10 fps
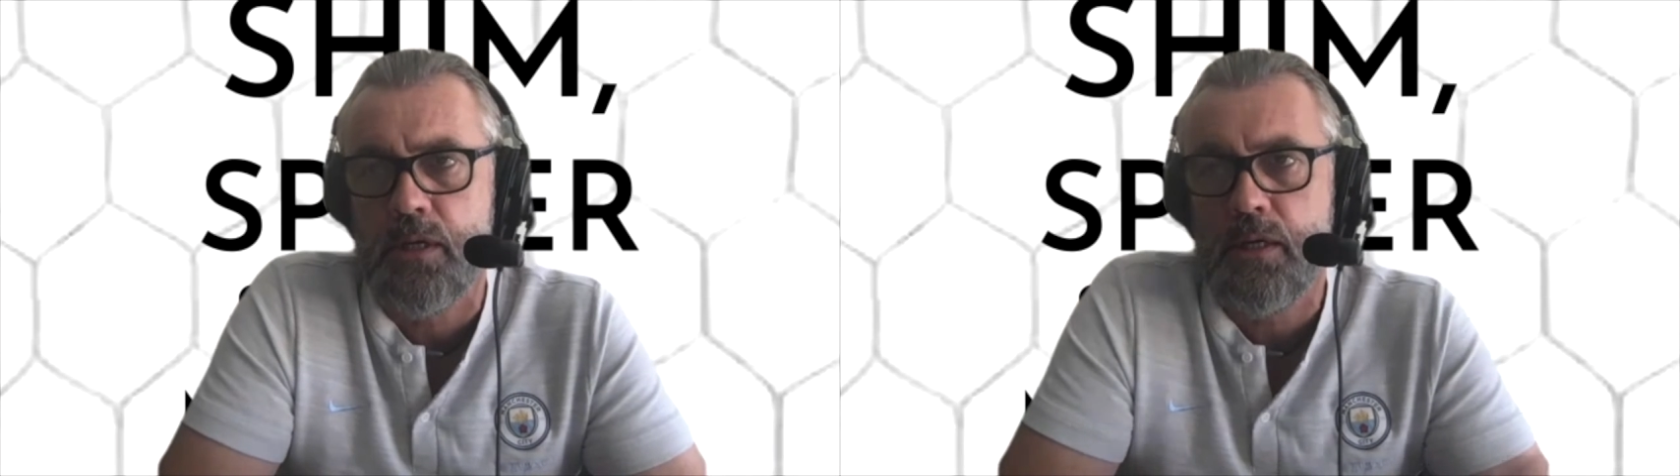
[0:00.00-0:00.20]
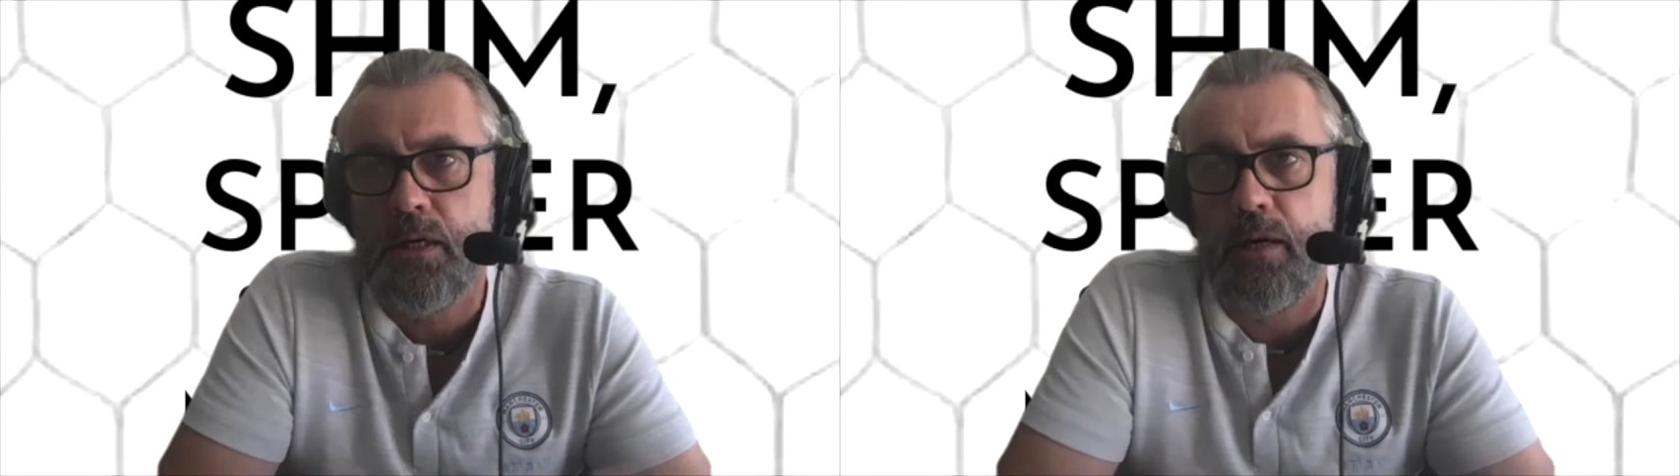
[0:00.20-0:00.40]

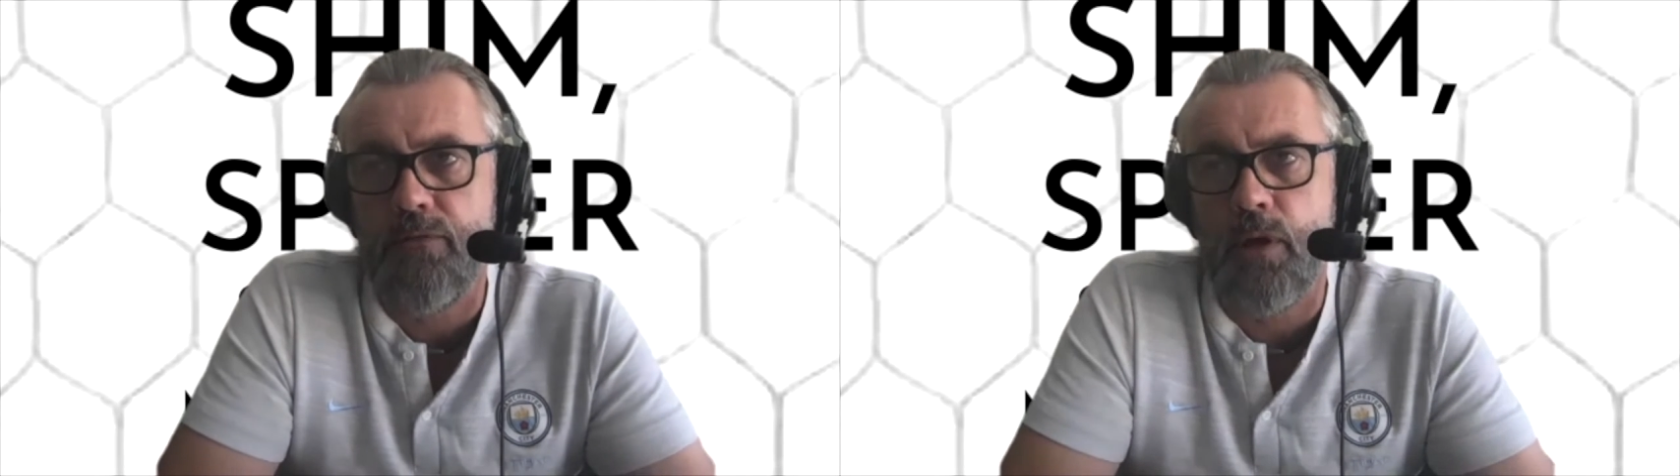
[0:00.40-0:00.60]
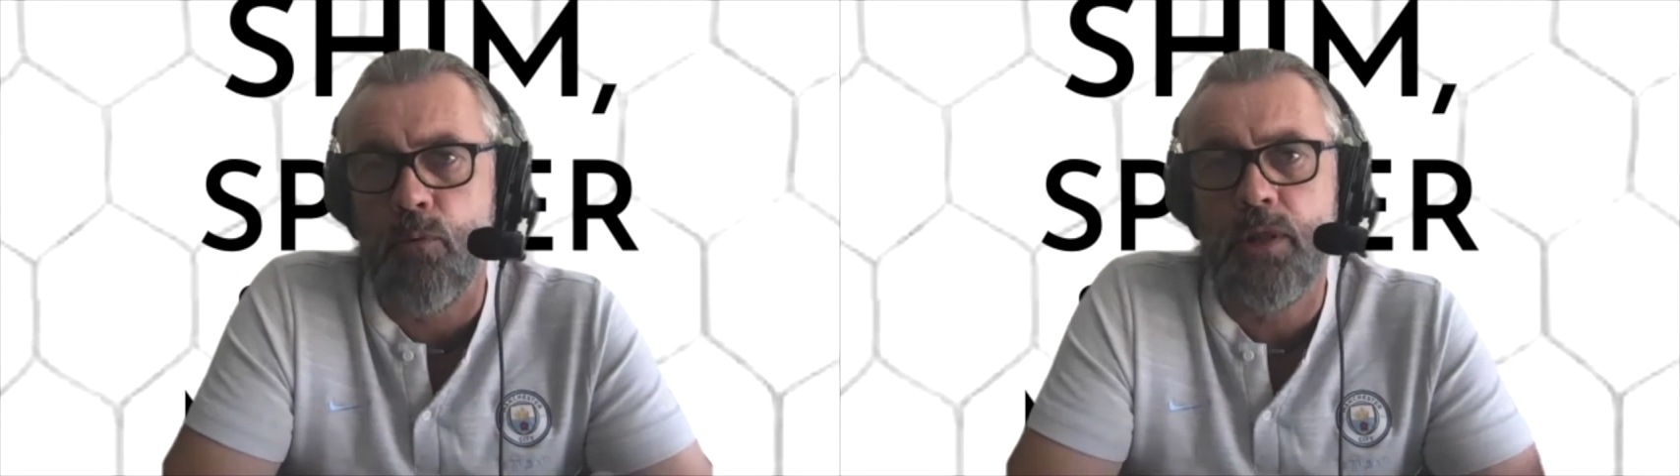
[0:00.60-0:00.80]
And if
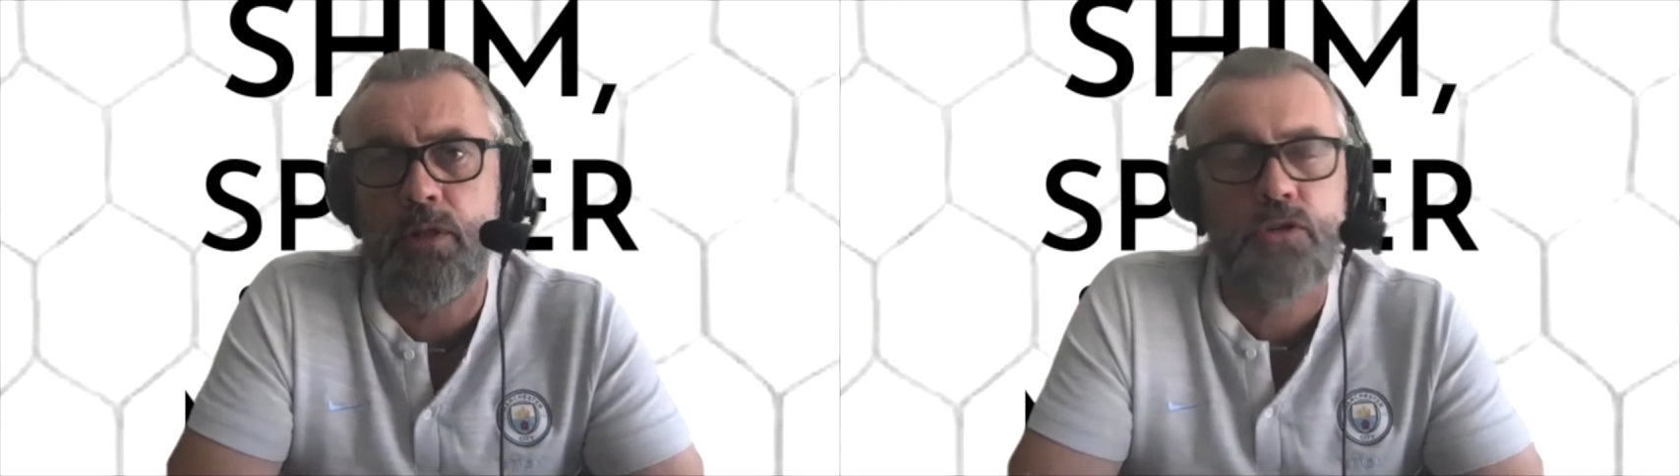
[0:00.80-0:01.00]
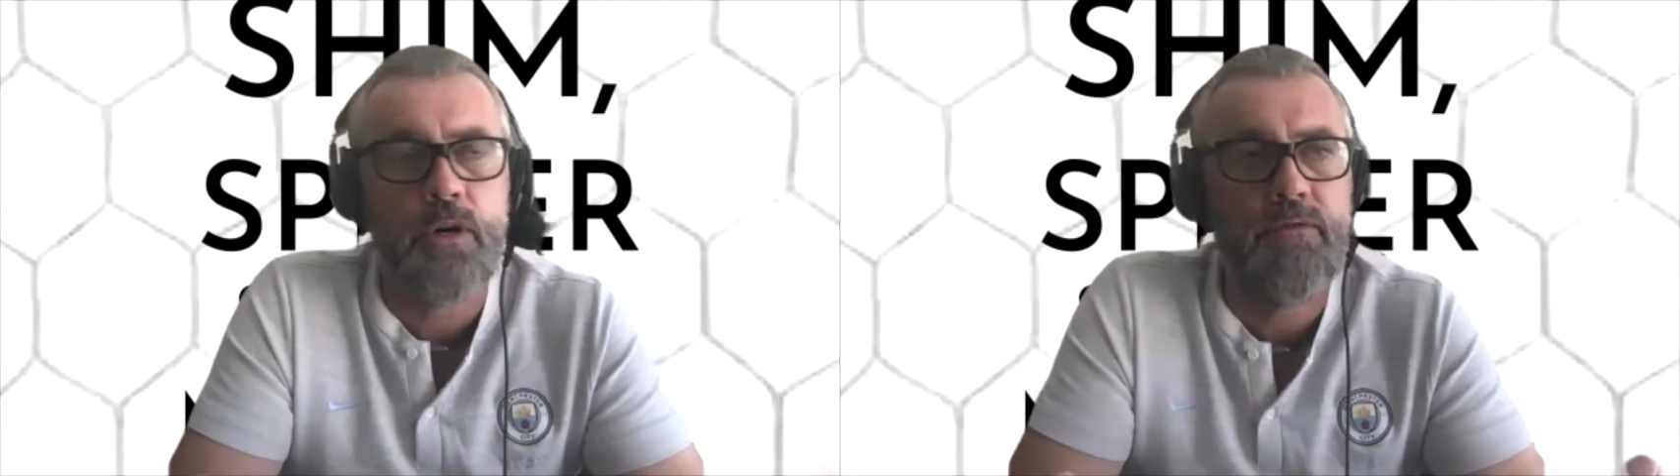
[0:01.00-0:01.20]
they win the
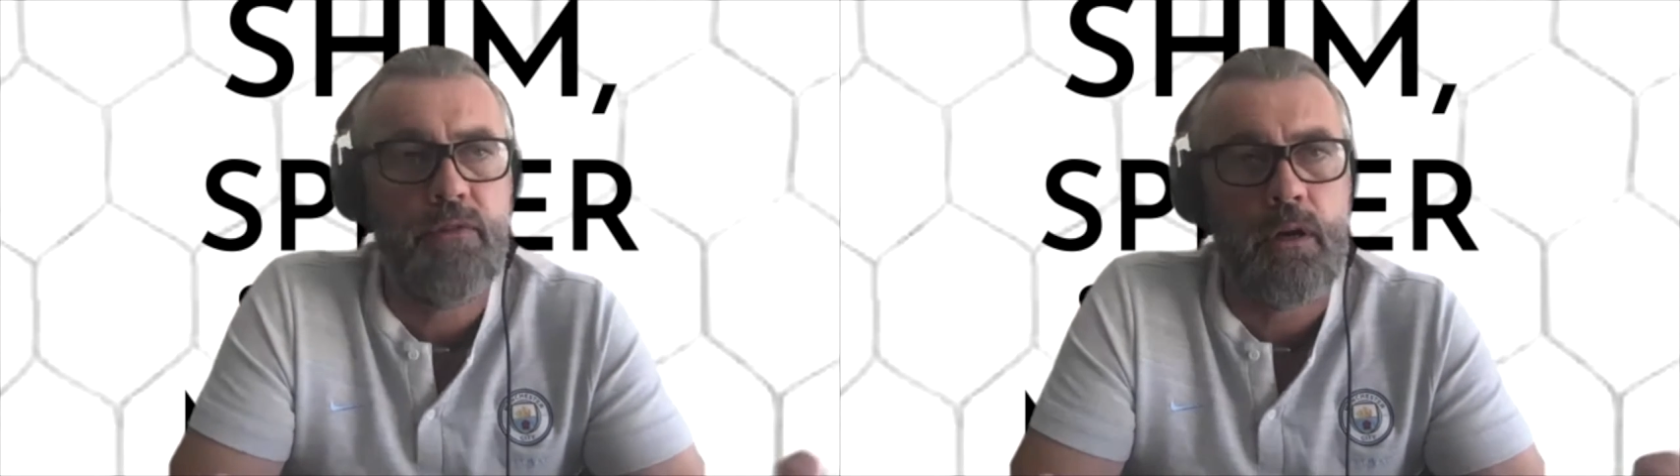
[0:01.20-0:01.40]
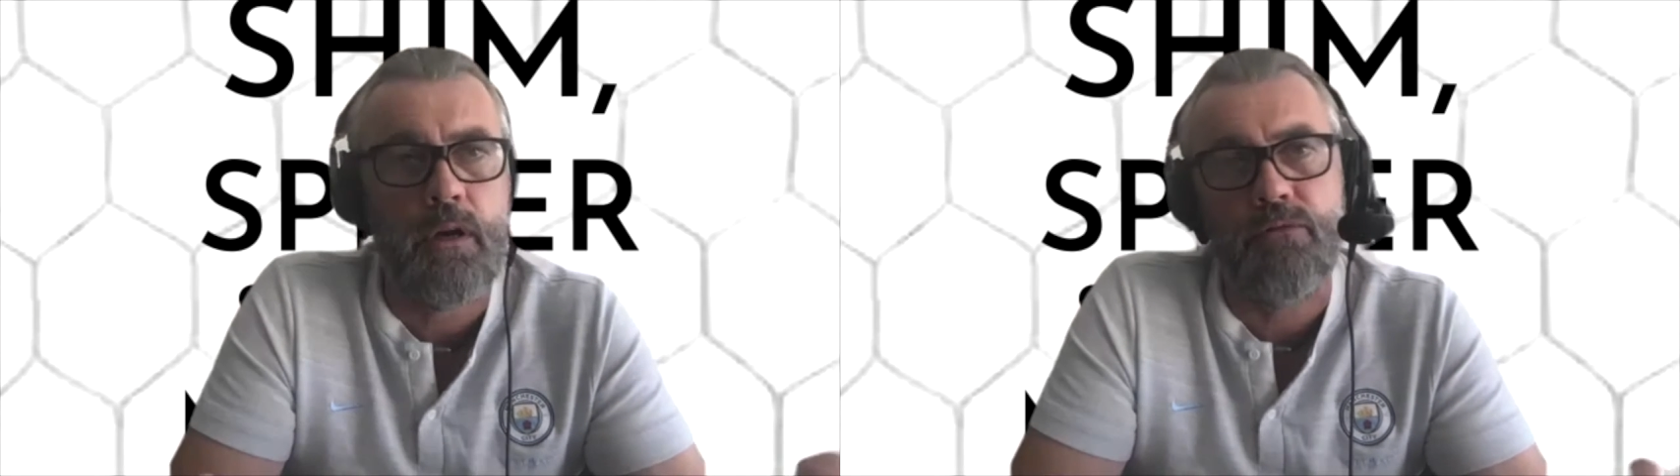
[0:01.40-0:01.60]
trophy,
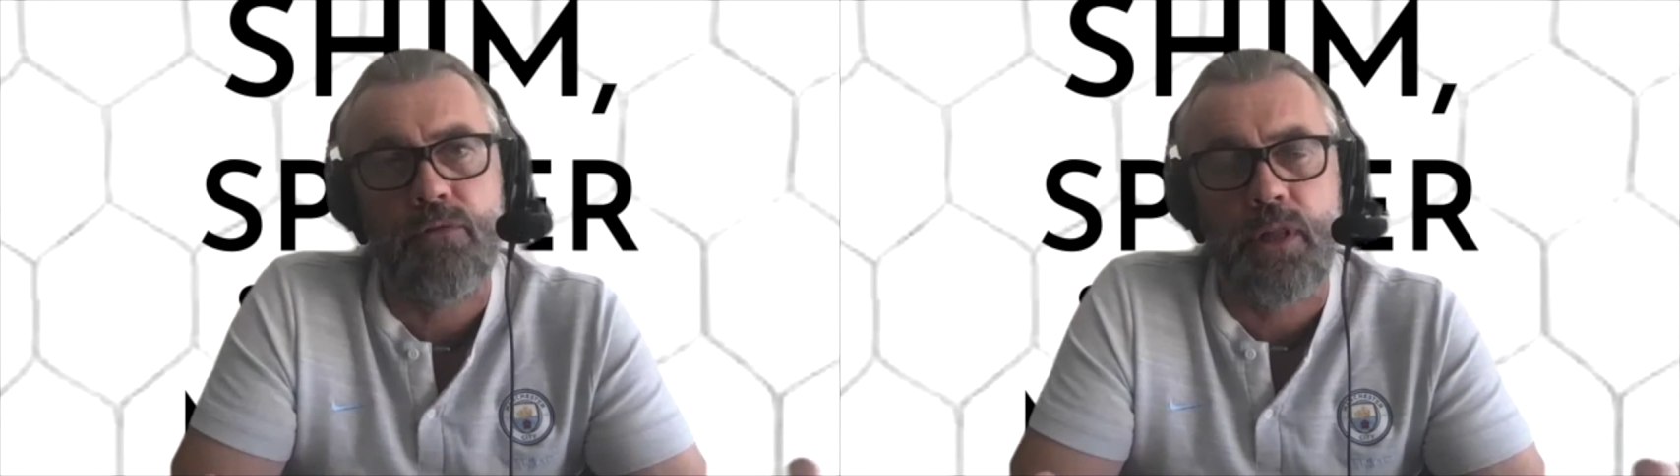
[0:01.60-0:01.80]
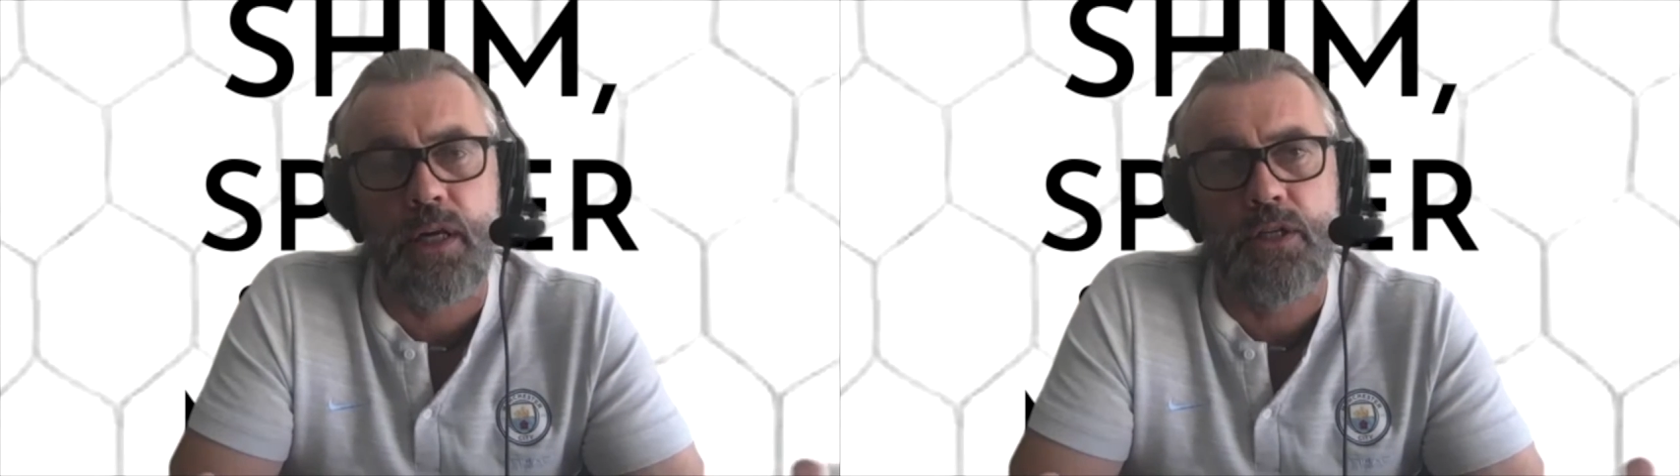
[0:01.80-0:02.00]
and hopefully they